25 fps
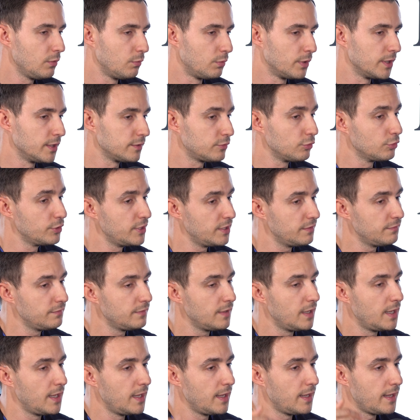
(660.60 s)
wanted to
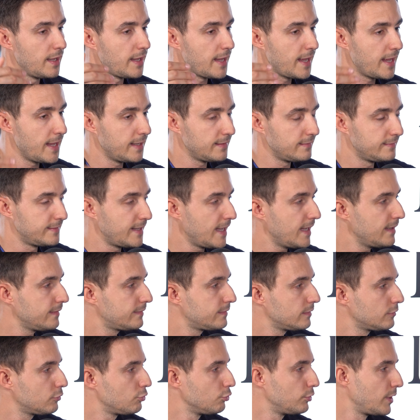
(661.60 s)
give a
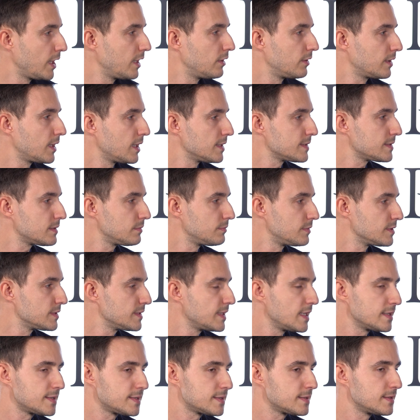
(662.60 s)
date to their
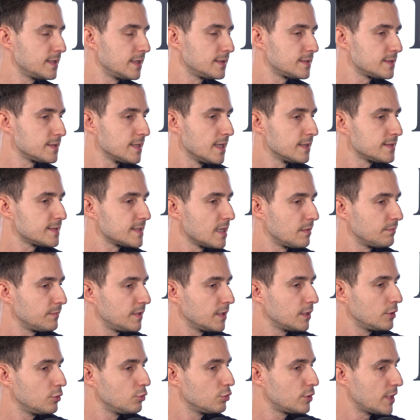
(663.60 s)
customers. That's not
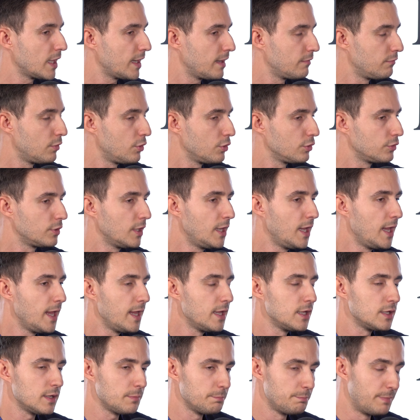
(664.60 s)
something you can avoid.
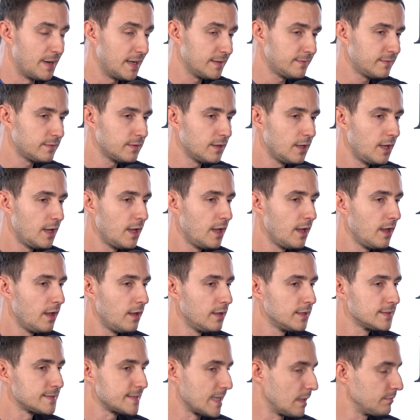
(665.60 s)
But
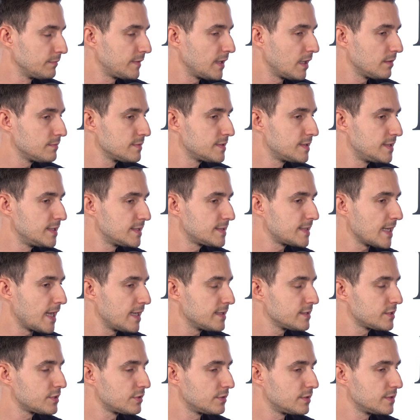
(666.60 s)
sometimes these
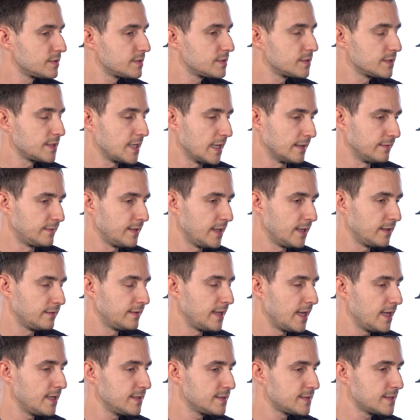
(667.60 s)
answers can take
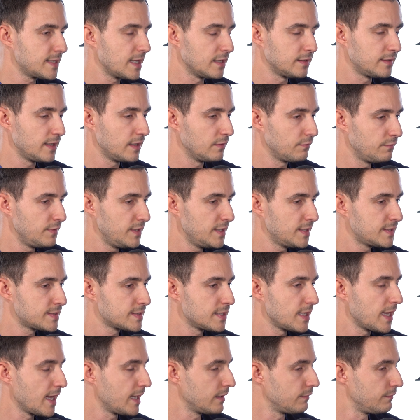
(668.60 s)
days, can take
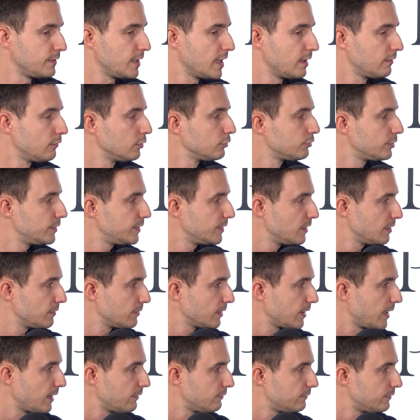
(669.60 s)
weeks, and we have already
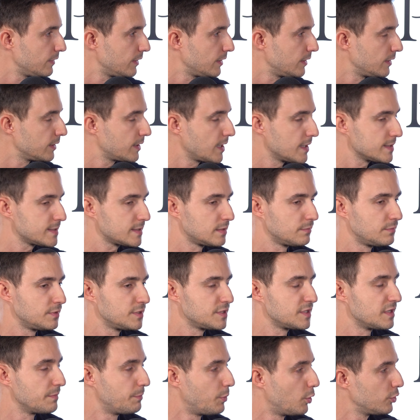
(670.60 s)
have
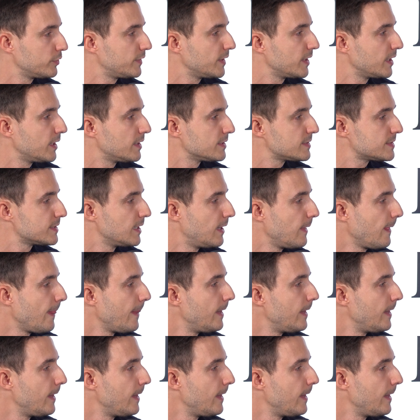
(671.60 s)
customers reporting us